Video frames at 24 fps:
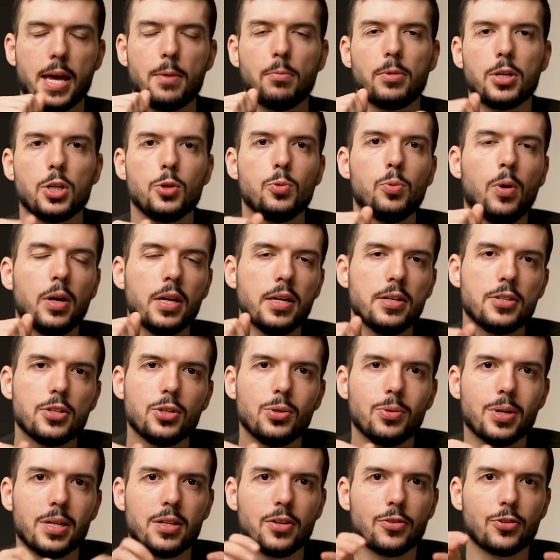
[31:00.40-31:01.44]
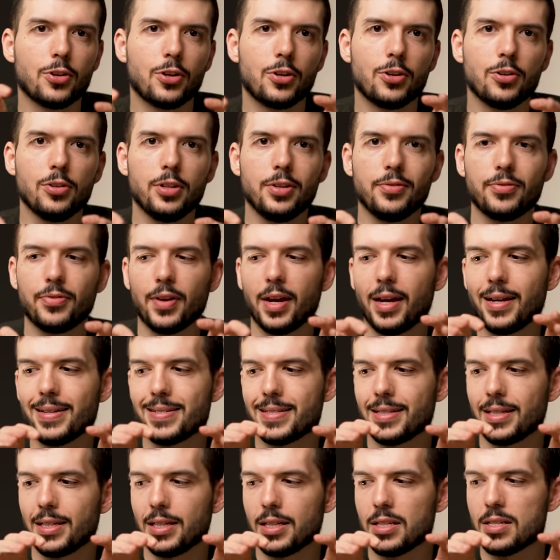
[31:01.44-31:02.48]
And what you wanna do in this early
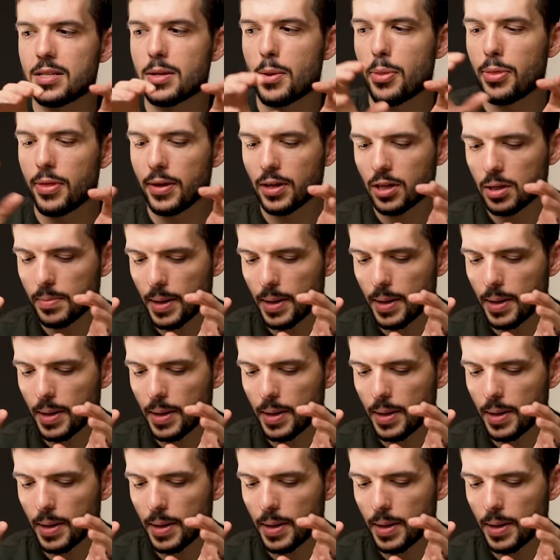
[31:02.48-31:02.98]
phase is think